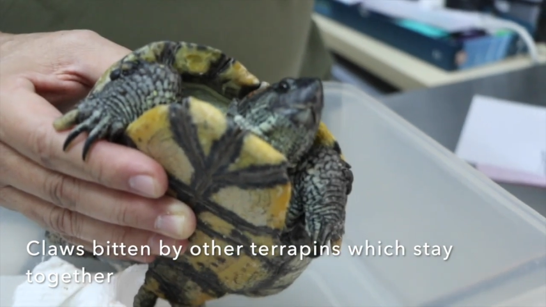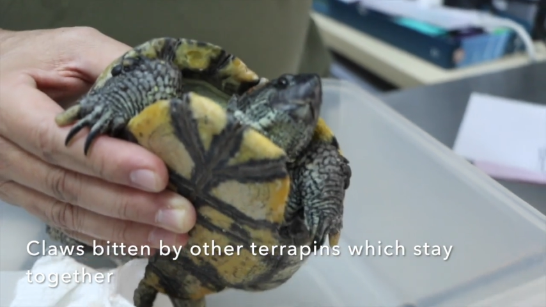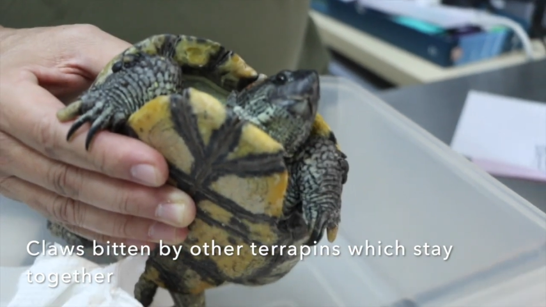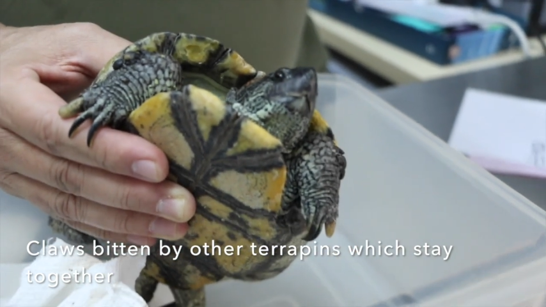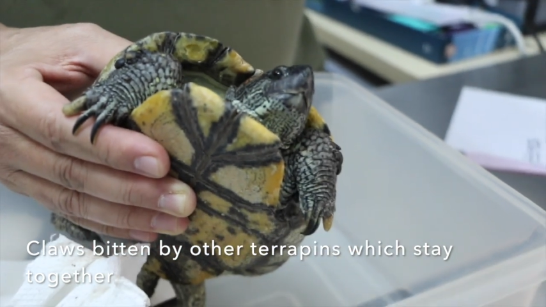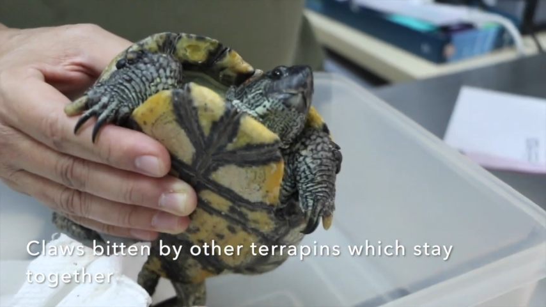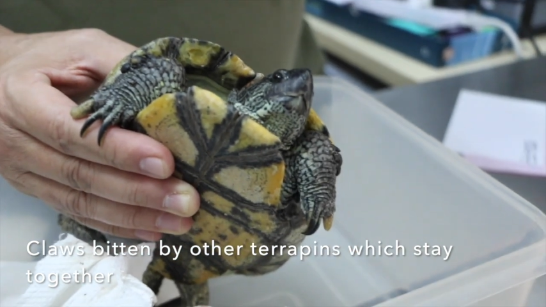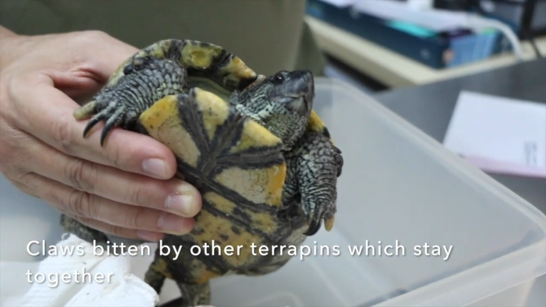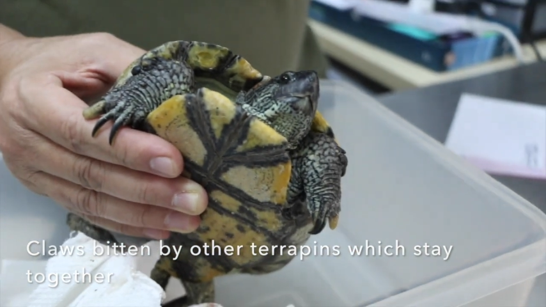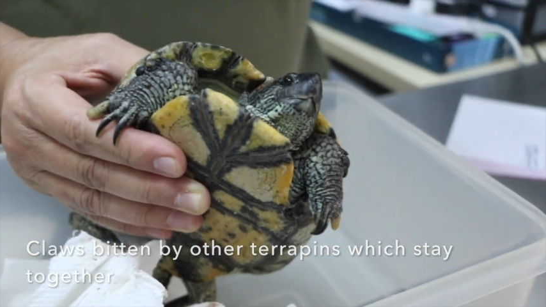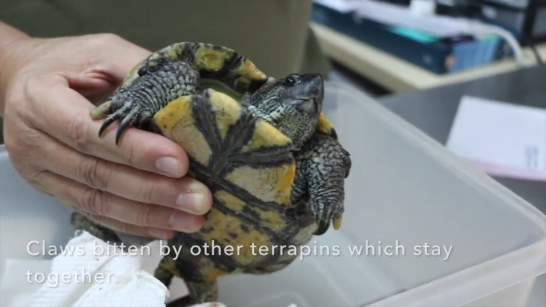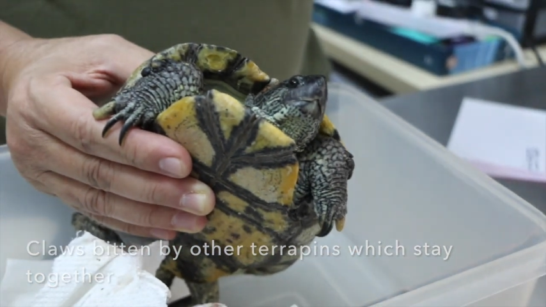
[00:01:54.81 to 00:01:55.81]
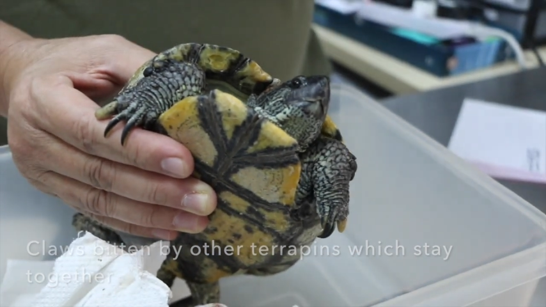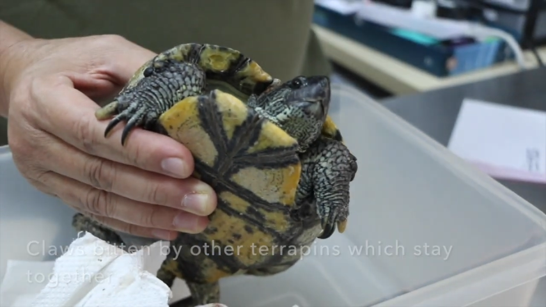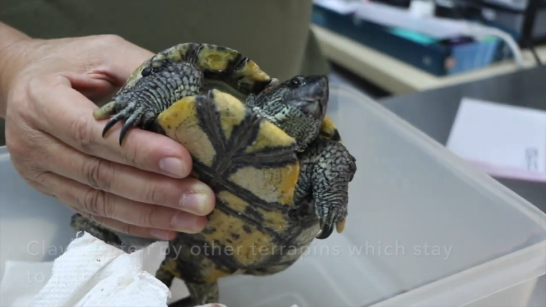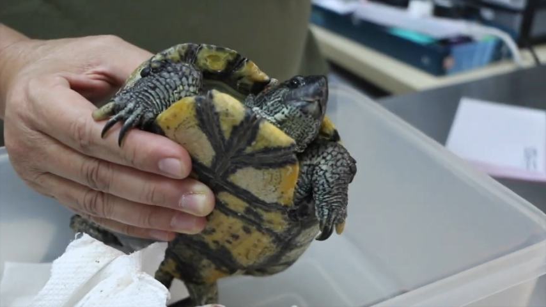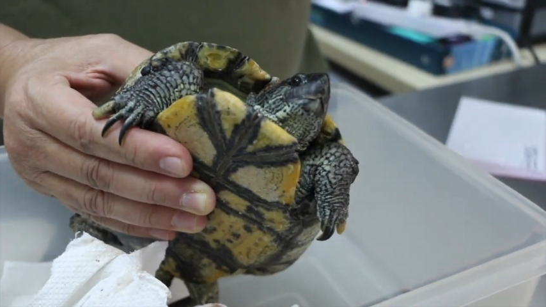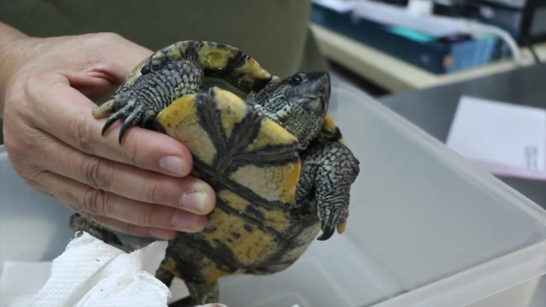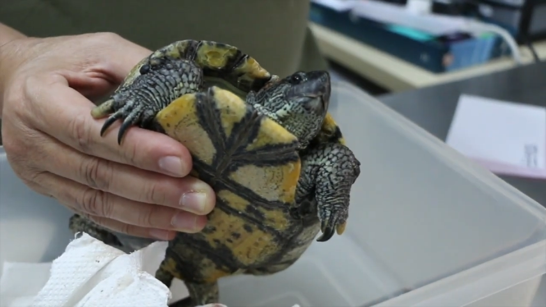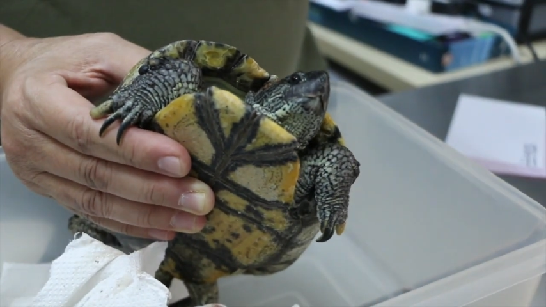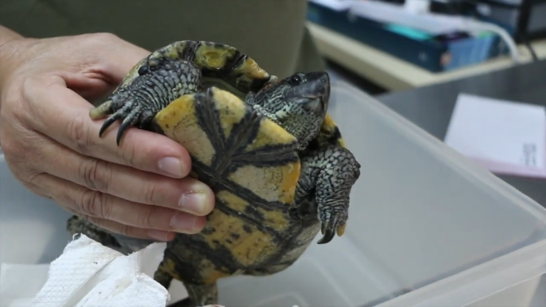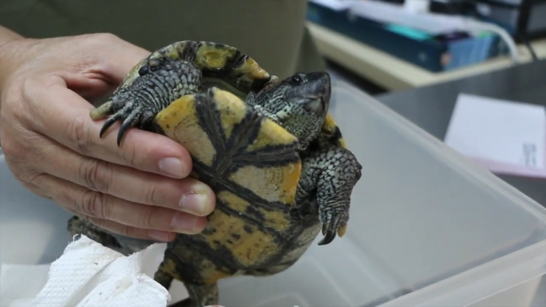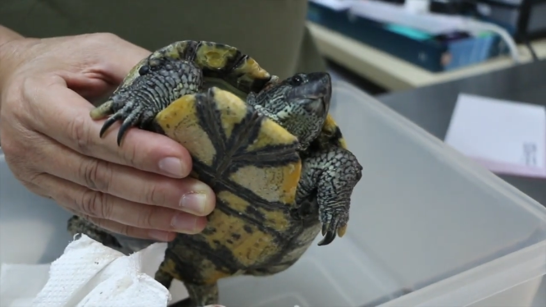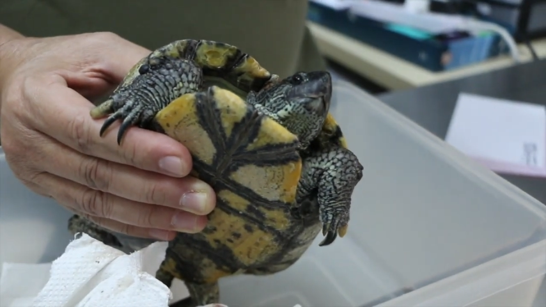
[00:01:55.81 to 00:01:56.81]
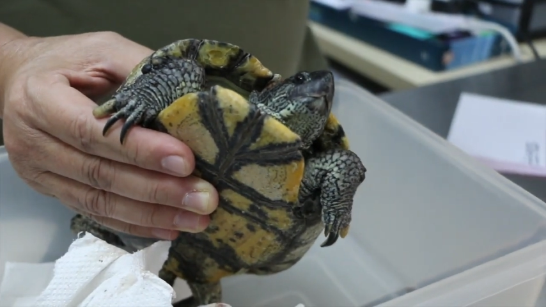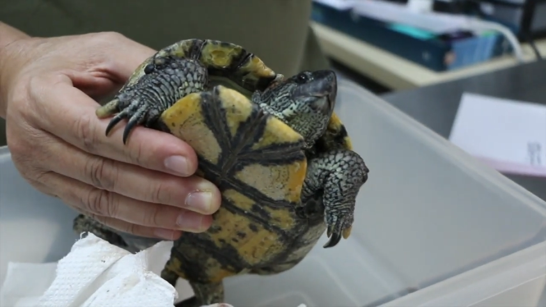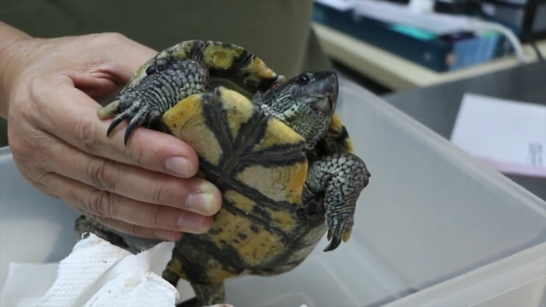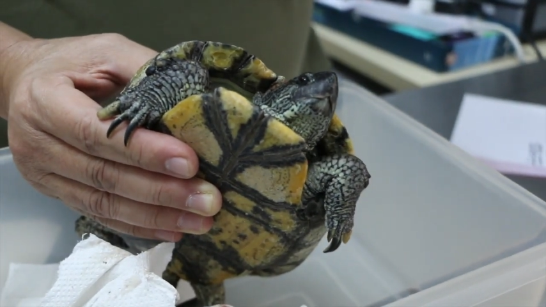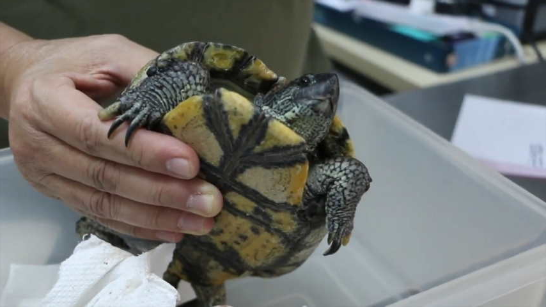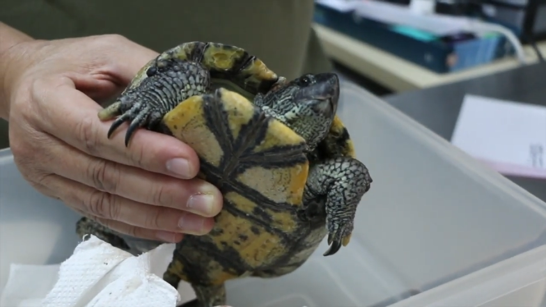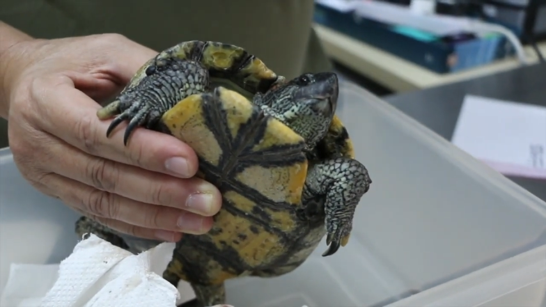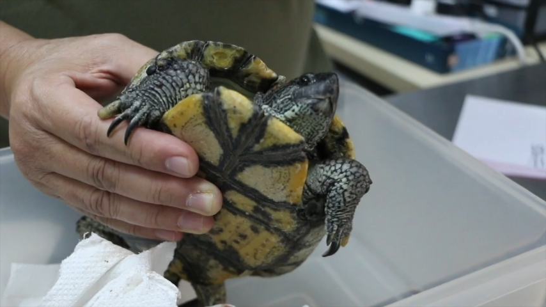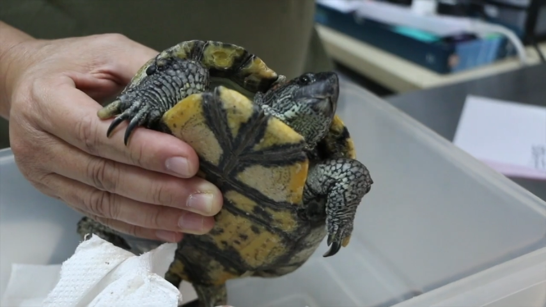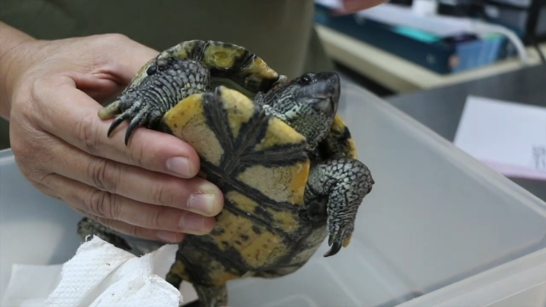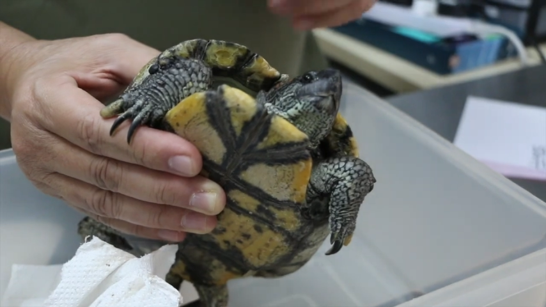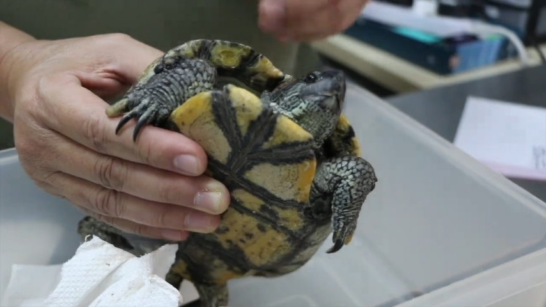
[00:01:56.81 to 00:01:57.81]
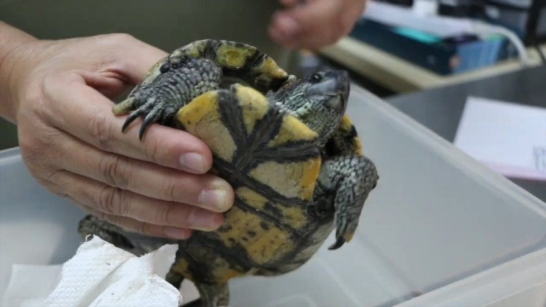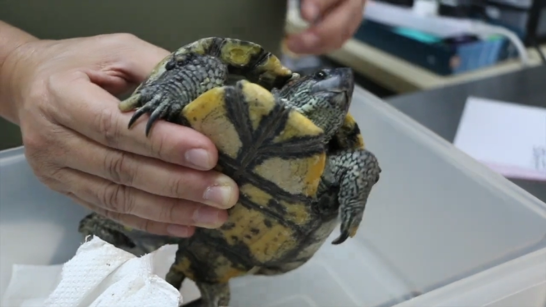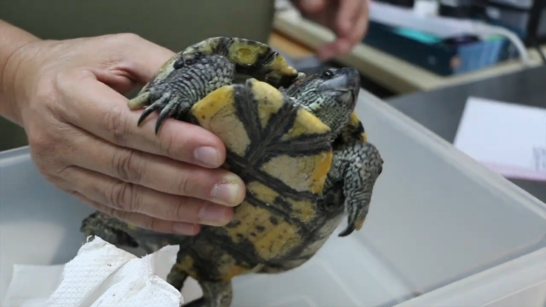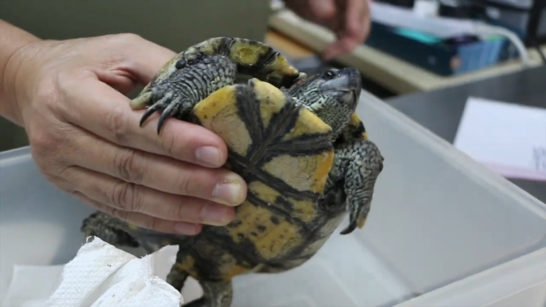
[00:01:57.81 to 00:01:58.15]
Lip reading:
(no speaker visible)